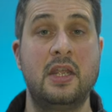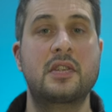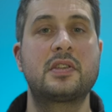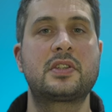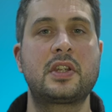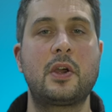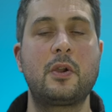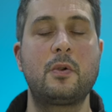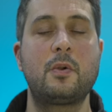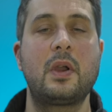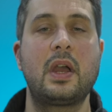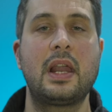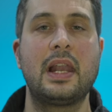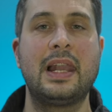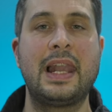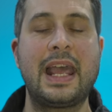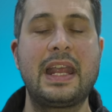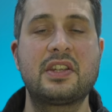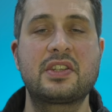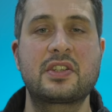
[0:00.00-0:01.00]
So
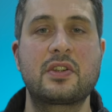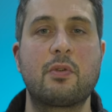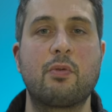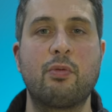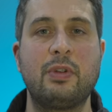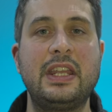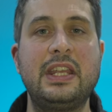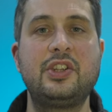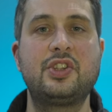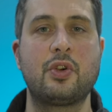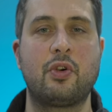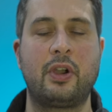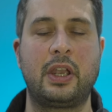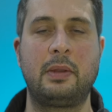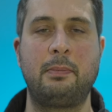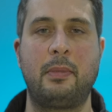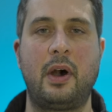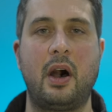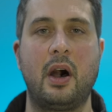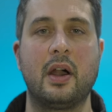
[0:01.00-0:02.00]
let's
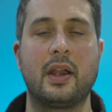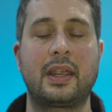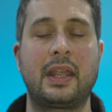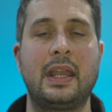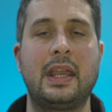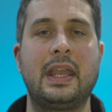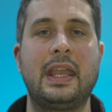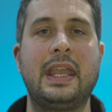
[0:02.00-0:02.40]
rejoin Mark